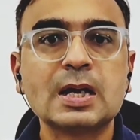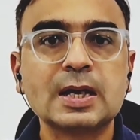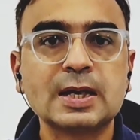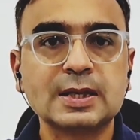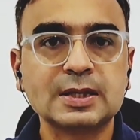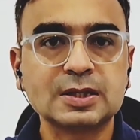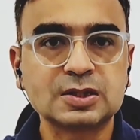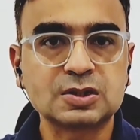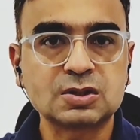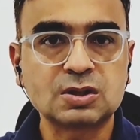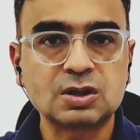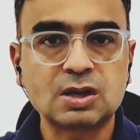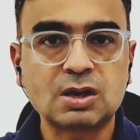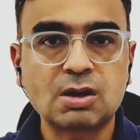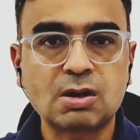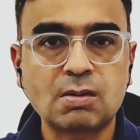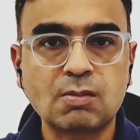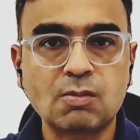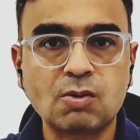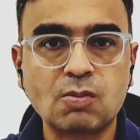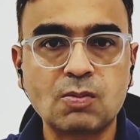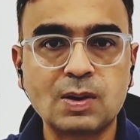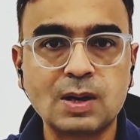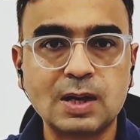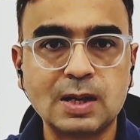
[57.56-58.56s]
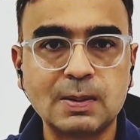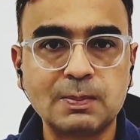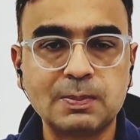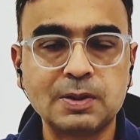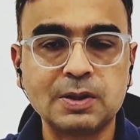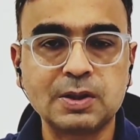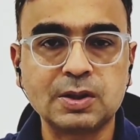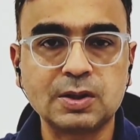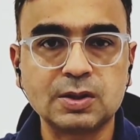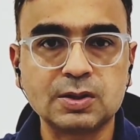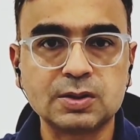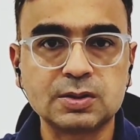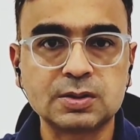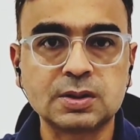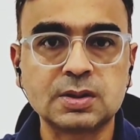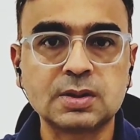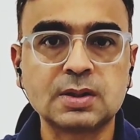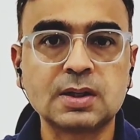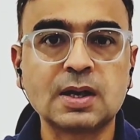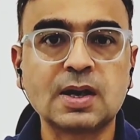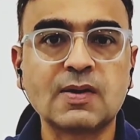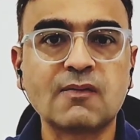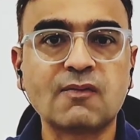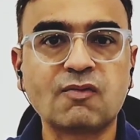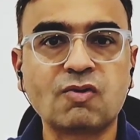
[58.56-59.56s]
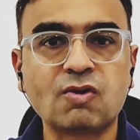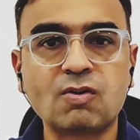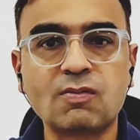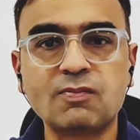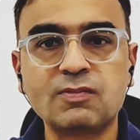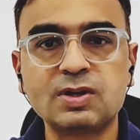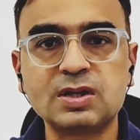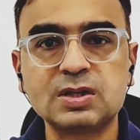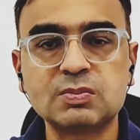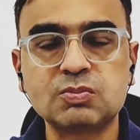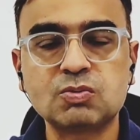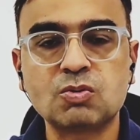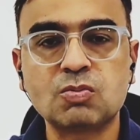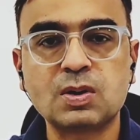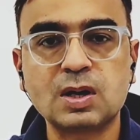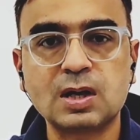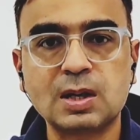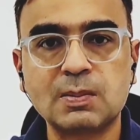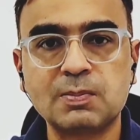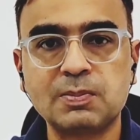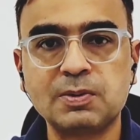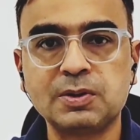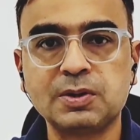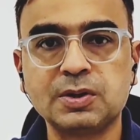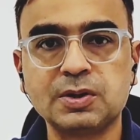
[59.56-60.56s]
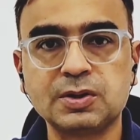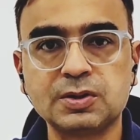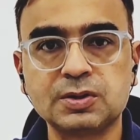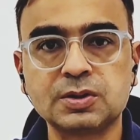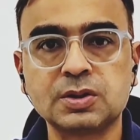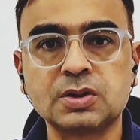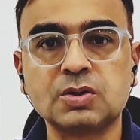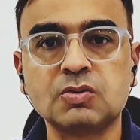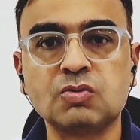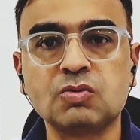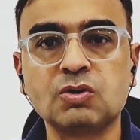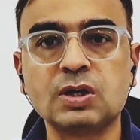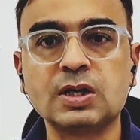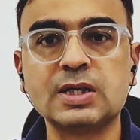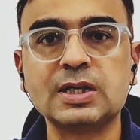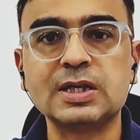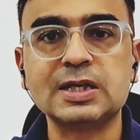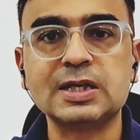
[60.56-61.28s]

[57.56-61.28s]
install our mobile application and from this mobile application you can